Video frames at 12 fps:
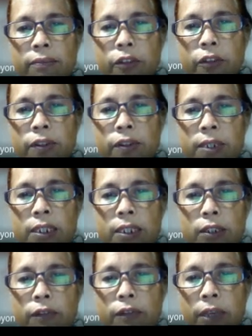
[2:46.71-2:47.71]

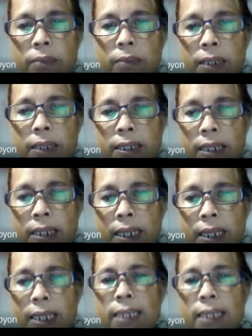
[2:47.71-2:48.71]
consisting of A, B,
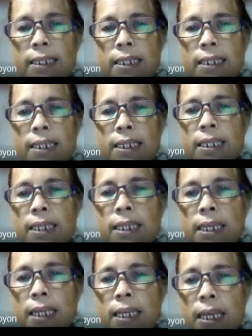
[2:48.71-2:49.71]
C, and D,
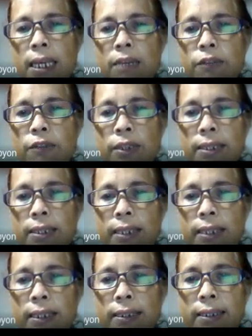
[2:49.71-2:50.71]
and for the
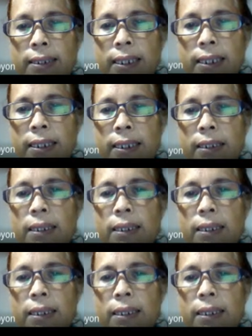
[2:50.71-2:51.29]
second set,